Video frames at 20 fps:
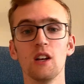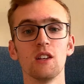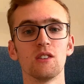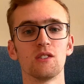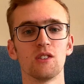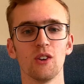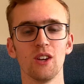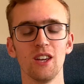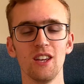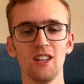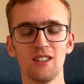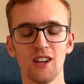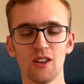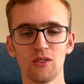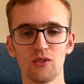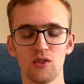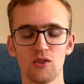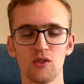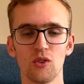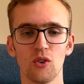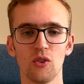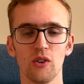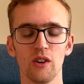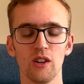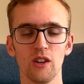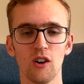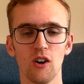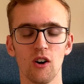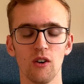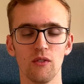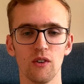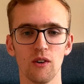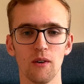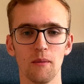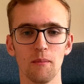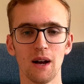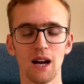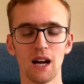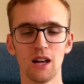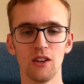So he tells a story of a
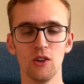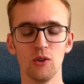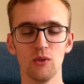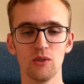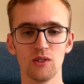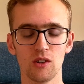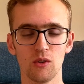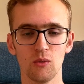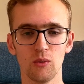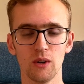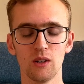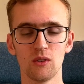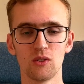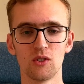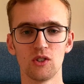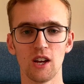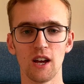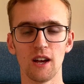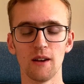man who was in a wheelchair,